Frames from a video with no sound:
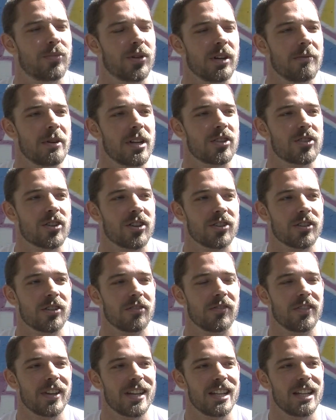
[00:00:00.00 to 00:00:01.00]
pretty much got into
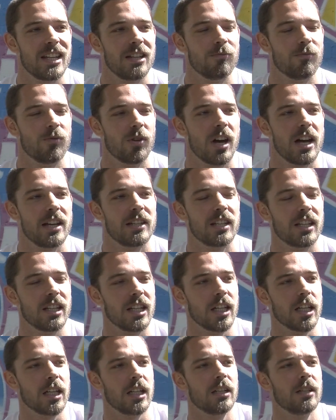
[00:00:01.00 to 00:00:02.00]
graffiti
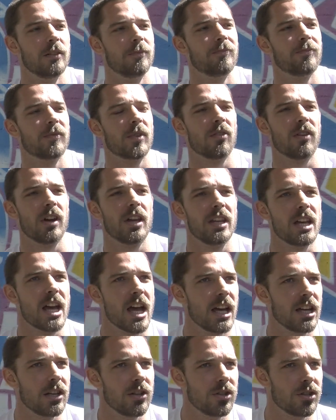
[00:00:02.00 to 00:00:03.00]
writing around
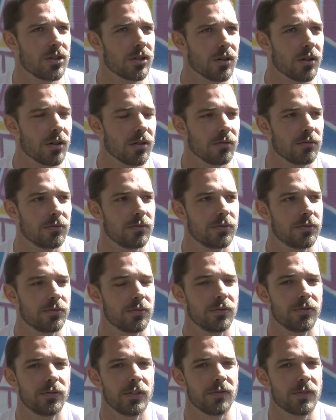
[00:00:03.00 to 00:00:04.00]
the age of
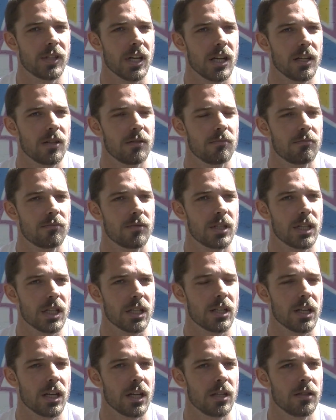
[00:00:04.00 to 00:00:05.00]
15,
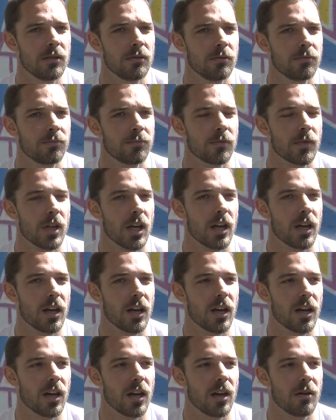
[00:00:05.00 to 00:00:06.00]
16,
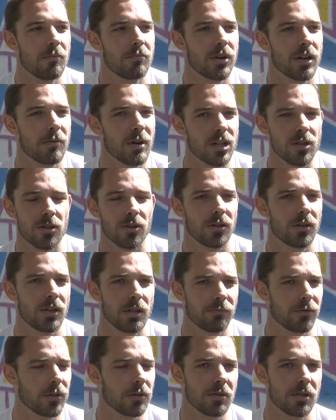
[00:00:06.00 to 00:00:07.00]
pretty much through
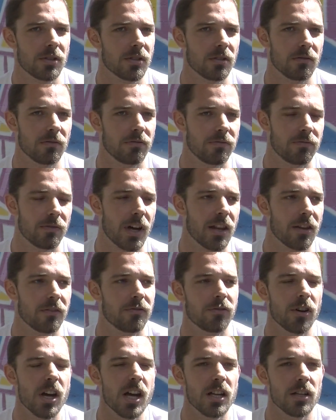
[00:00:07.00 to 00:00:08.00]
influence of other
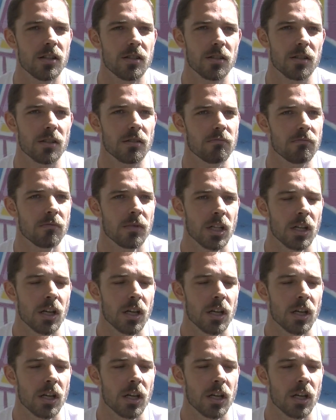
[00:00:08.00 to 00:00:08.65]
friends and